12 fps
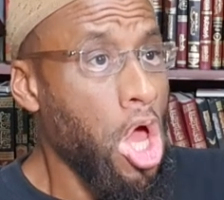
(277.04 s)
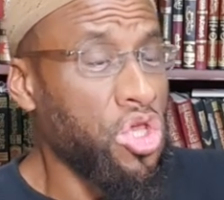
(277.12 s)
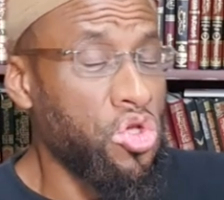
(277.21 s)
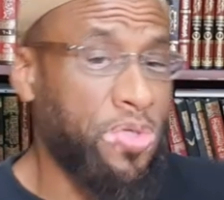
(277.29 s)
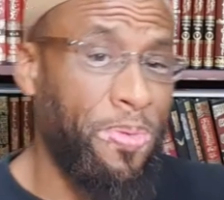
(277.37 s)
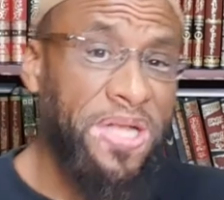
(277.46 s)

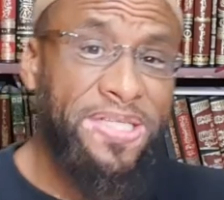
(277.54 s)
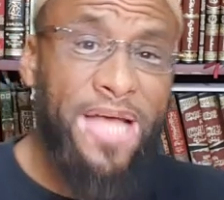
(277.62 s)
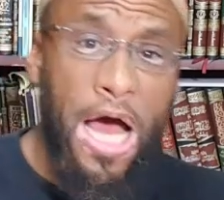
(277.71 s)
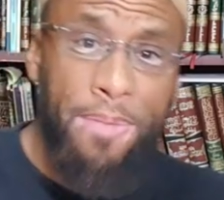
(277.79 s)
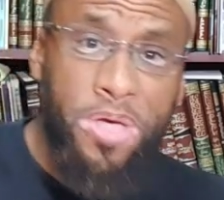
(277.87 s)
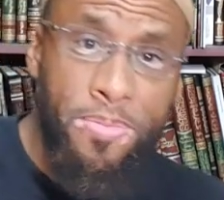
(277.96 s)
you spend
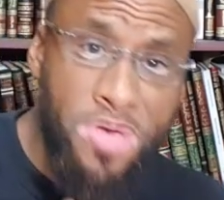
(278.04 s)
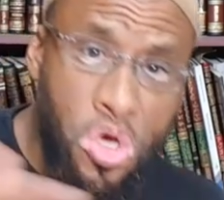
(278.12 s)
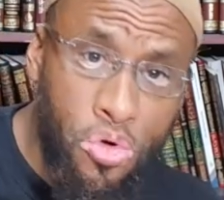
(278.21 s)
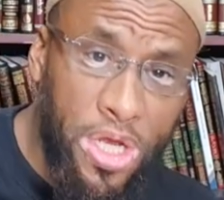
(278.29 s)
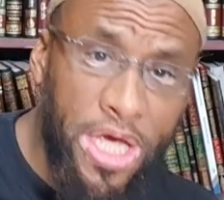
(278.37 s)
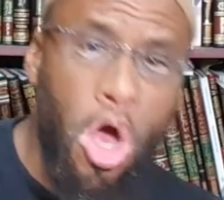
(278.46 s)
time
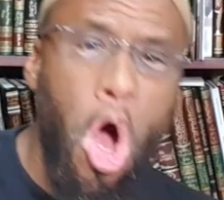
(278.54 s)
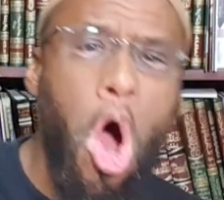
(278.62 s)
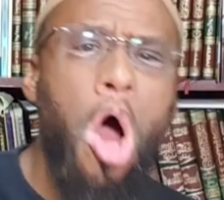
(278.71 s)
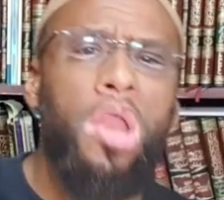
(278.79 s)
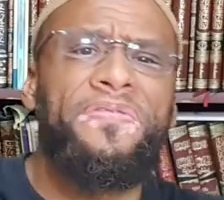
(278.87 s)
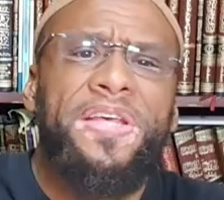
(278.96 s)
commuting,
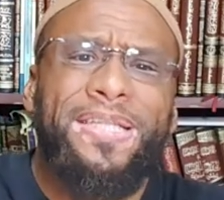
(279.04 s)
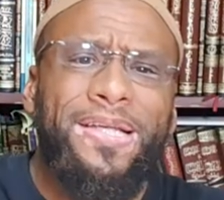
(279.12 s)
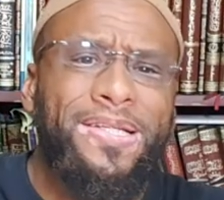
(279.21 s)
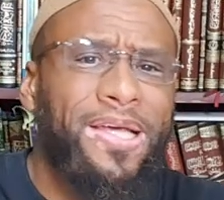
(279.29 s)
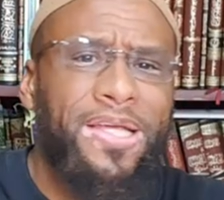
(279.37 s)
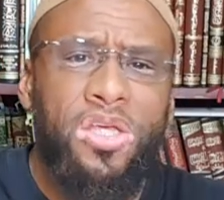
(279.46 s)
all of this
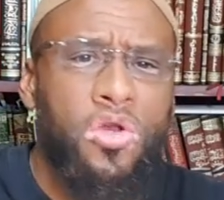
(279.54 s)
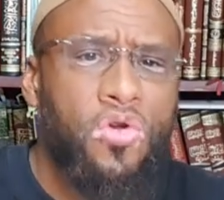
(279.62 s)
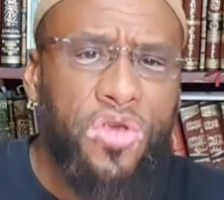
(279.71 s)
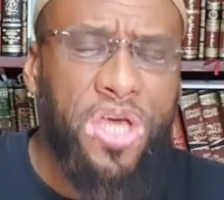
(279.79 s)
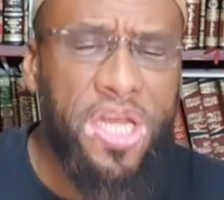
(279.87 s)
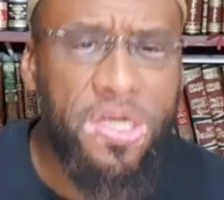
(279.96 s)
intake, you know,
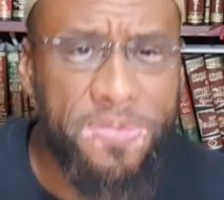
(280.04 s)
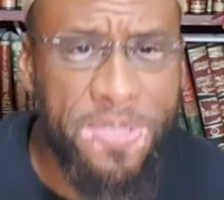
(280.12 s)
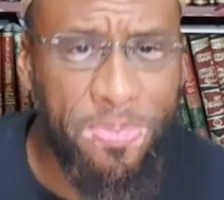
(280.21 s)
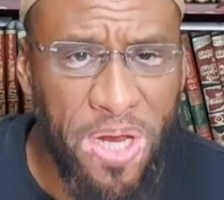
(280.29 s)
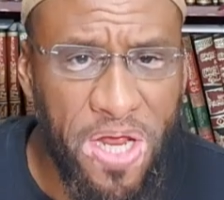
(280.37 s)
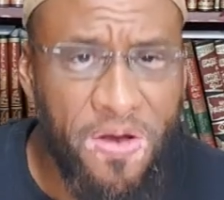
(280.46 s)
you can end up
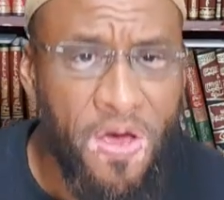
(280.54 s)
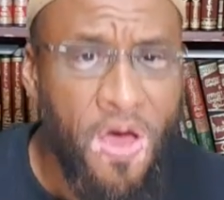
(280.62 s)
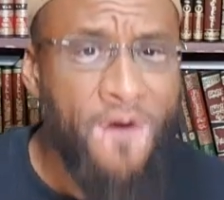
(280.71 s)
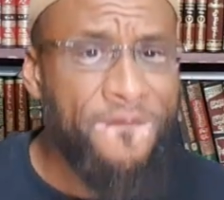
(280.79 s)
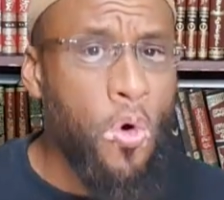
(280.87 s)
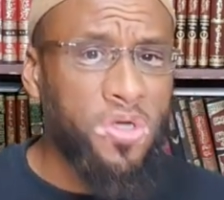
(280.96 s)
spending
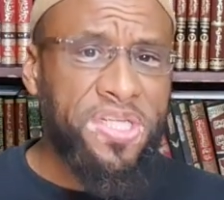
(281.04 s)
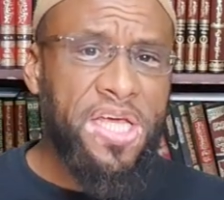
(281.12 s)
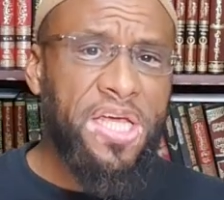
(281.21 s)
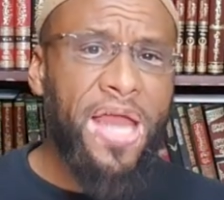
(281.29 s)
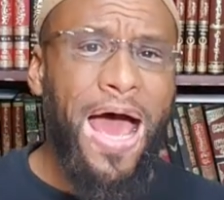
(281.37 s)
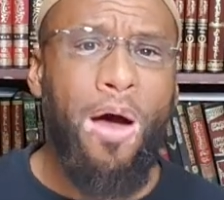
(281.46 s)

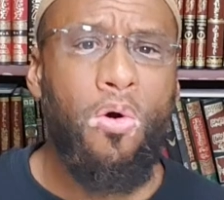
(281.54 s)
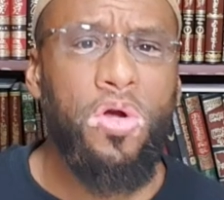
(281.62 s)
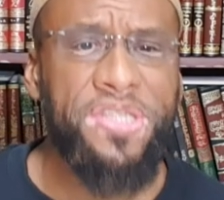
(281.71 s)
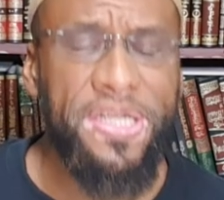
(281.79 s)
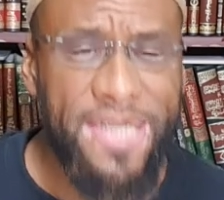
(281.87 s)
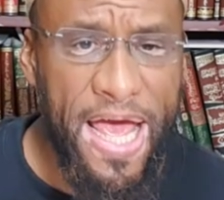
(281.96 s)
14
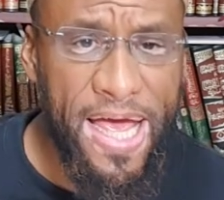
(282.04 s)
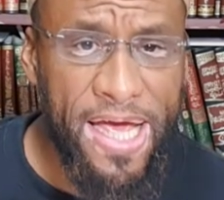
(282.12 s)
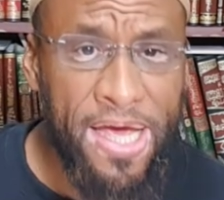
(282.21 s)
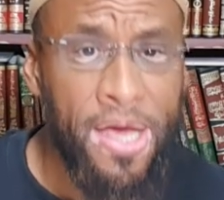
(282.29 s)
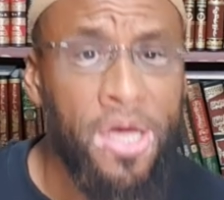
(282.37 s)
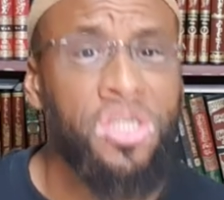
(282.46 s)
hours a
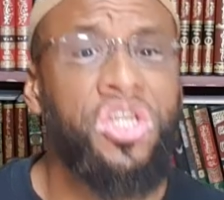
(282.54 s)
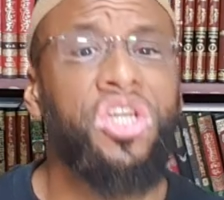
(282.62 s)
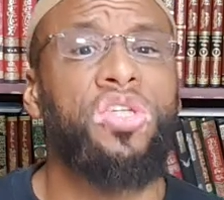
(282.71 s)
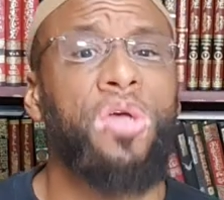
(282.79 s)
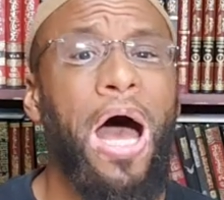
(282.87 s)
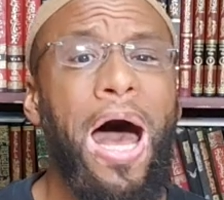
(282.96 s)
day
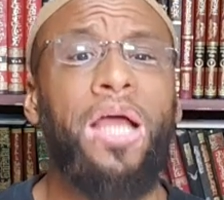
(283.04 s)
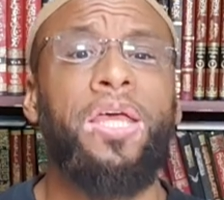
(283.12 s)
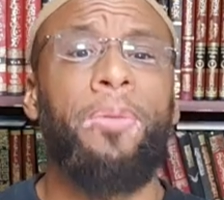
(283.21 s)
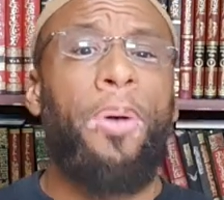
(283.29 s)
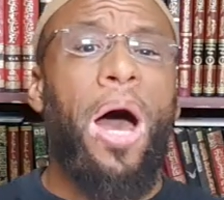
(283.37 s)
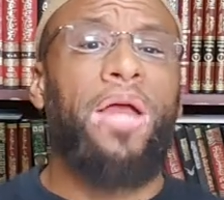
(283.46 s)
just
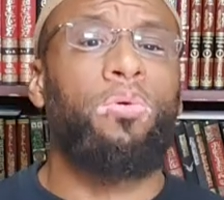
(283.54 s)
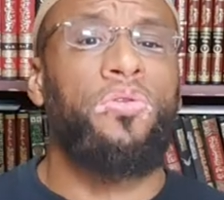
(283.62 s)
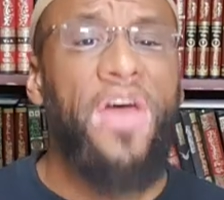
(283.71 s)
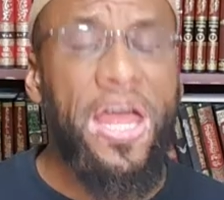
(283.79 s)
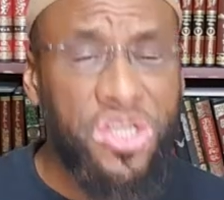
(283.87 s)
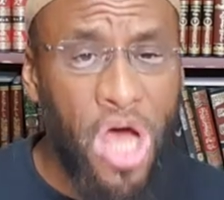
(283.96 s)
occupied with
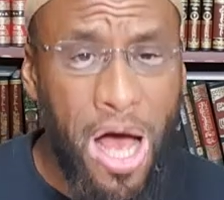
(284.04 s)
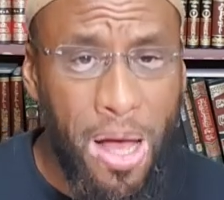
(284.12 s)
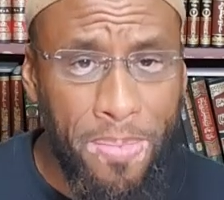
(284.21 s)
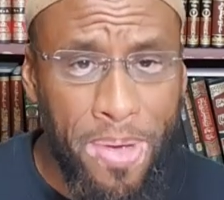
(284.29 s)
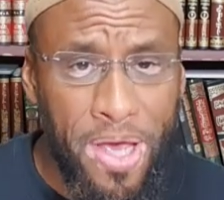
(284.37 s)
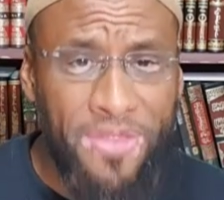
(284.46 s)
that
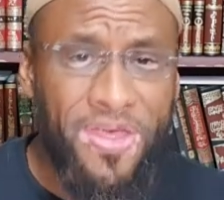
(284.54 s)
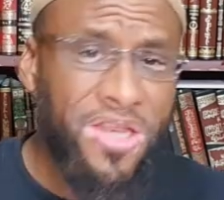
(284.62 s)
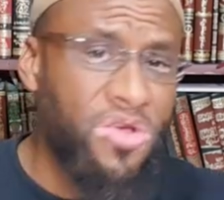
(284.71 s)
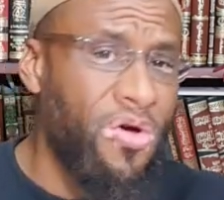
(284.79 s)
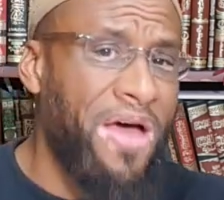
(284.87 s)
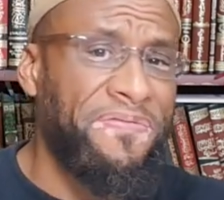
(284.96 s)
job and
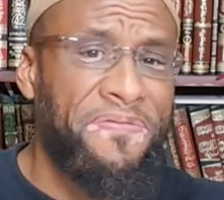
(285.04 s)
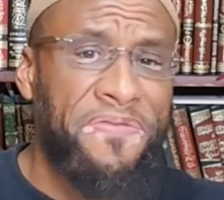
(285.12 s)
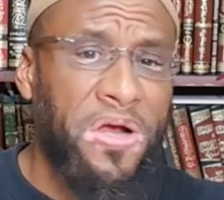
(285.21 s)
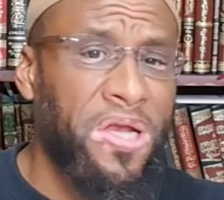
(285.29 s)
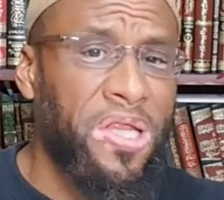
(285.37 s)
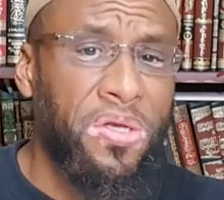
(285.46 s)
then you have
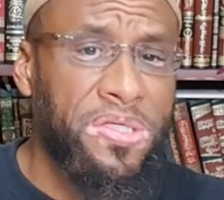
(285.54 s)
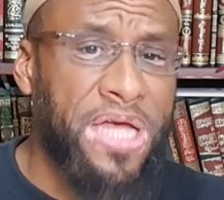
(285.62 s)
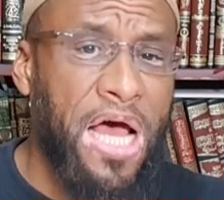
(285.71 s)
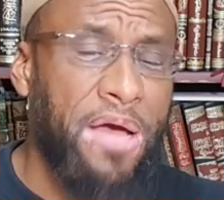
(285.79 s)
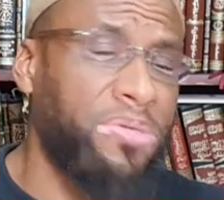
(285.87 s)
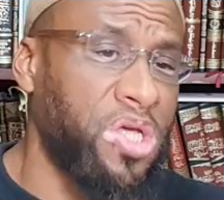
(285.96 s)
very little
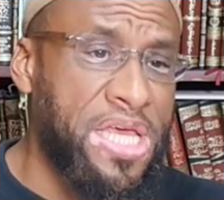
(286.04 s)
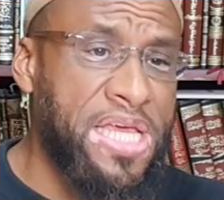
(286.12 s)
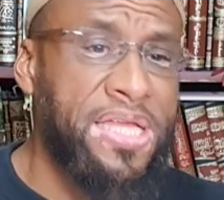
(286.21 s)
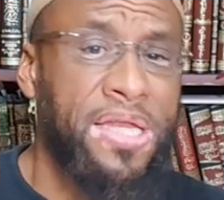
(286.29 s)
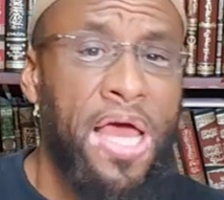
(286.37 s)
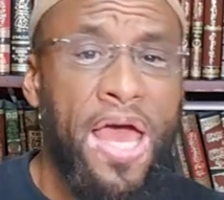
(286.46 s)
time to
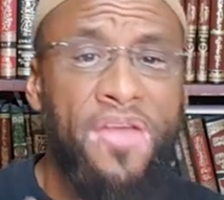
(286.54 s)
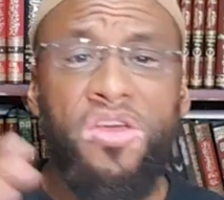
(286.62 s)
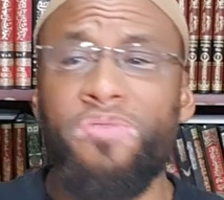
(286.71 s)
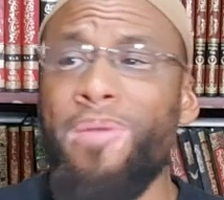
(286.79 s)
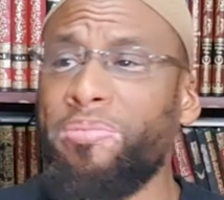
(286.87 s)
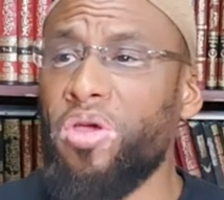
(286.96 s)
eat and
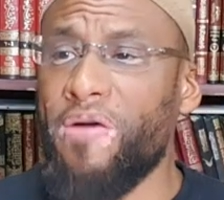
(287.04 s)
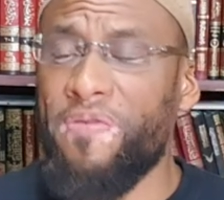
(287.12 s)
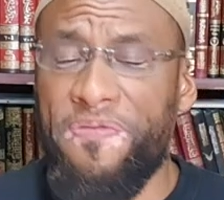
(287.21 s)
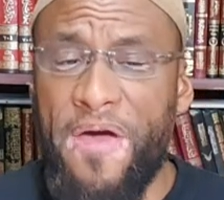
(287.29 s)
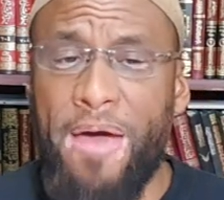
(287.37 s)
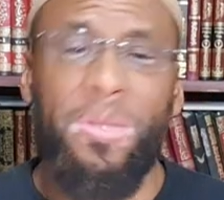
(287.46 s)
then maybe you have
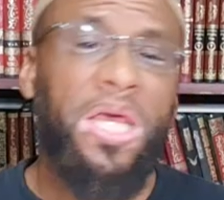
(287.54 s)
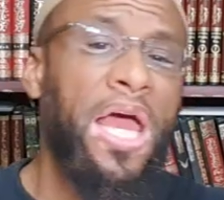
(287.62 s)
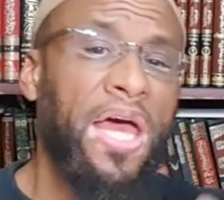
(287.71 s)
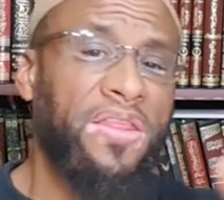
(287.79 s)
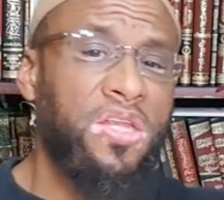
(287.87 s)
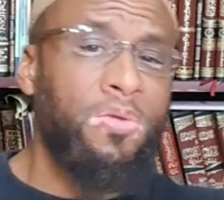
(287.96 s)
a family
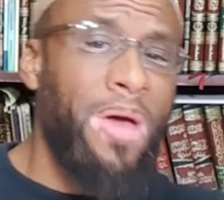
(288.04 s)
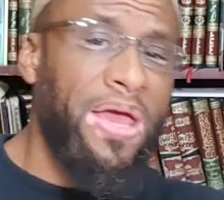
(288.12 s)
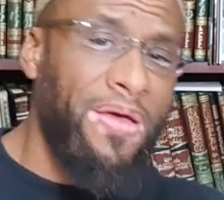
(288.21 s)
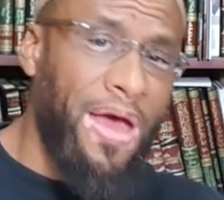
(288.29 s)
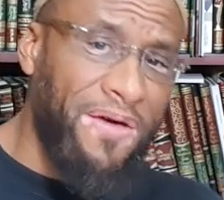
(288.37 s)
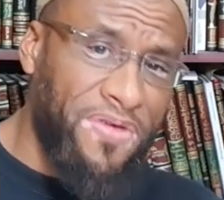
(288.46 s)
then you may
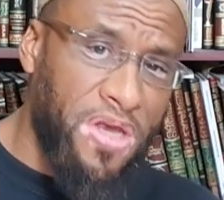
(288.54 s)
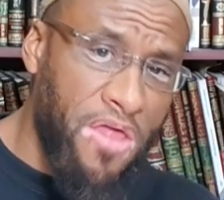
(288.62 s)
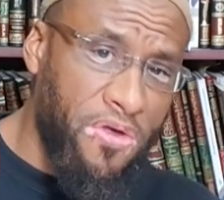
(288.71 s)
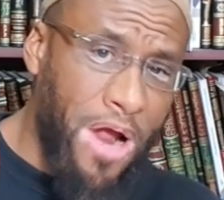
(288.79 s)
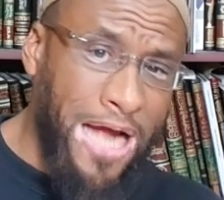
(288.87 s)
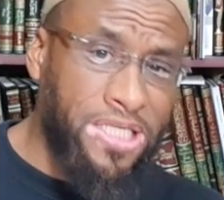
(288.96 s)
have
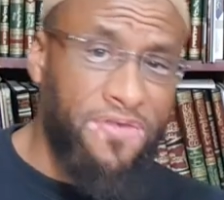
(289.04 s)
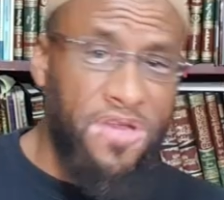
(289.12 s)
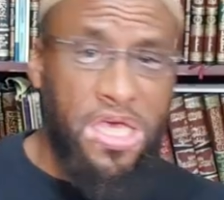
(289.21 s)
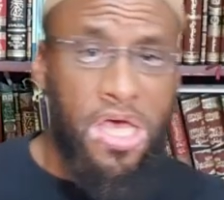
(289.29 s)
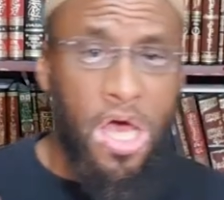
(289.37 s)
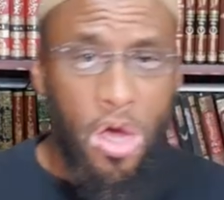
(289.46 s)
another
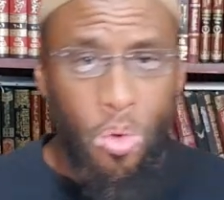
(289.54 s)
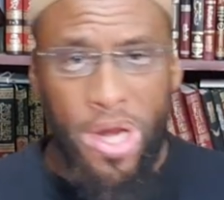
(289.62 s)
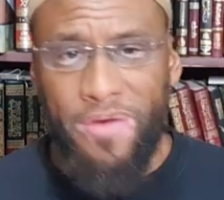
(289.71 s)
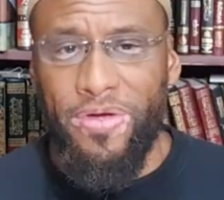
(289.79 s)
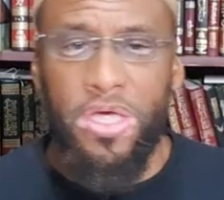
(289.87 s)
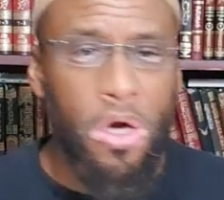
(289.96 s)
activity and
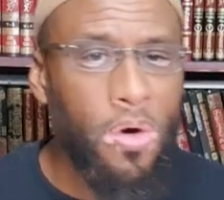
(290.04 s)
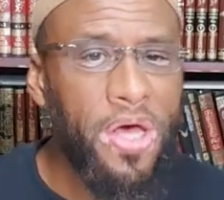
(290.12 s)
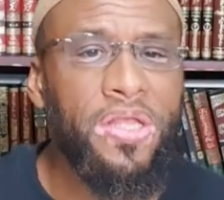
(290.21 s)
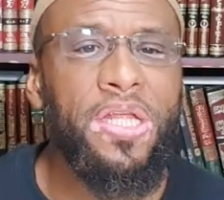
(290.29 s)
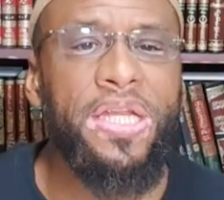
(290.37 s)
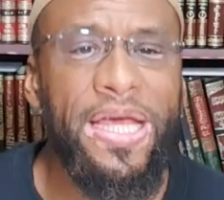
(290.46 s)
what you know
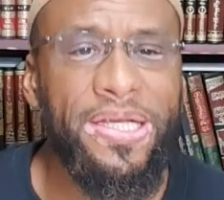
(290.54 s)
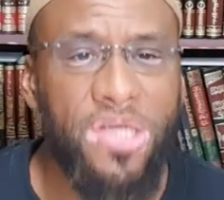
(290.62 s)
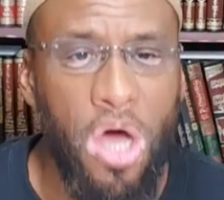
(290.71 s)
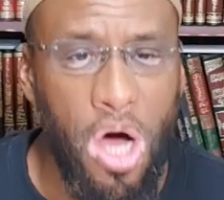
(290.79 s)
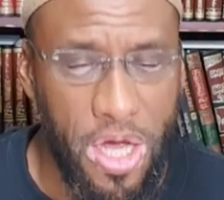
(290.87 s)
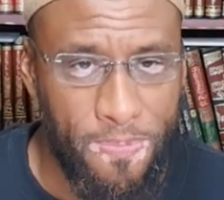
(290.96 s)
and the day is
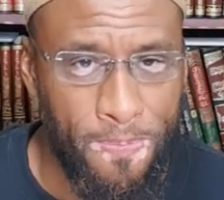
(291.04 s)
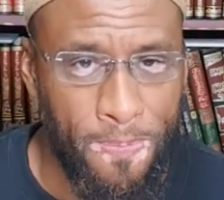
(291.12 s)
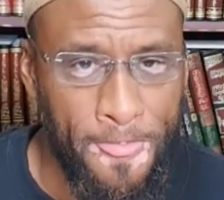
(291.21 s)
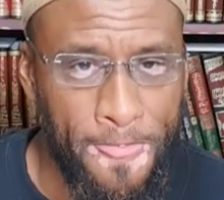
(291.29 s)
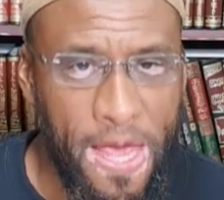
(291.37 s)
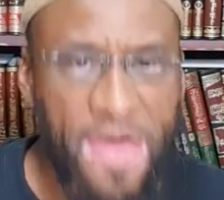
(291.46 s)
gone
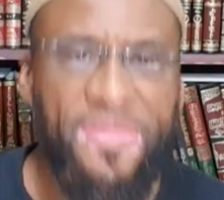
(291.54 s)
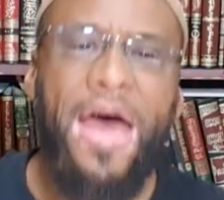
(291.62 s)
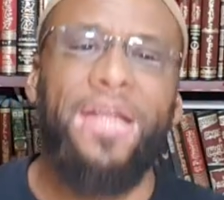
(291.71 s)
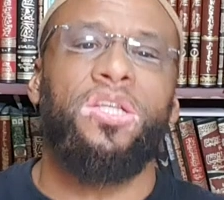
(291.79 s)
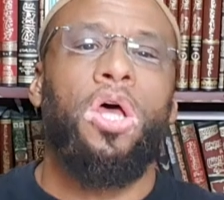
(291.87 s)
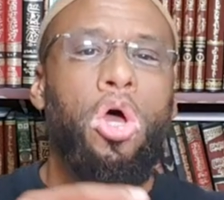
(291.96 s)
and
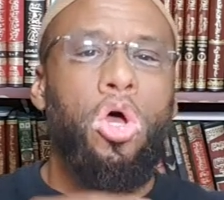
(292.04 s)
that's